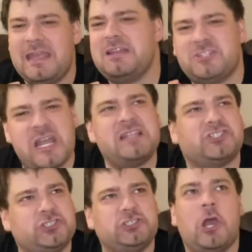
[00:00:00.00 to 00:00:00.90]
just
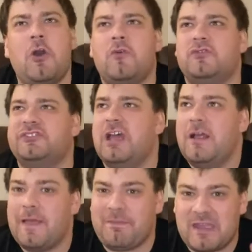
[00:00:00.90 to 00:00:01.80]
shows
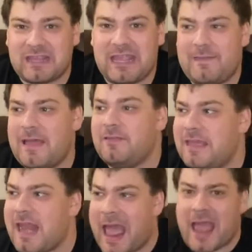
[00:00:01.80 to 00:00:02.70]
that that
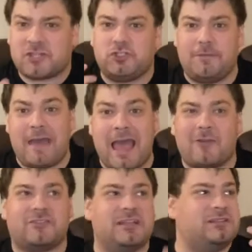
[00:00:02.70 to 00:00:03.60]
it actually
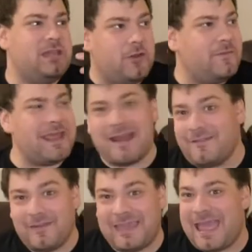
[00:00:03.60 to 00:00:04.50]
matters, because near the end of
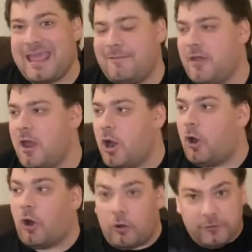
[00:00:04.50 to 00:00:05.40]
the game,
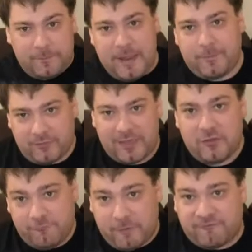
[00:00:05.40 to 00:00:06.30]
all the people that
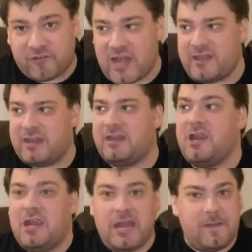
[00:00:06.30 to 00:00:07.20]
you've befriended
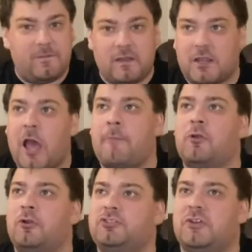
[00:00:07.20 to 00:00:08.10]
in the
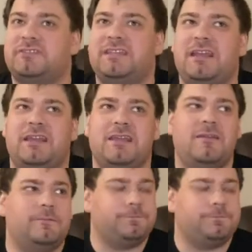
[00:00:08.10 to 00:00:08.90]
Kamurocho city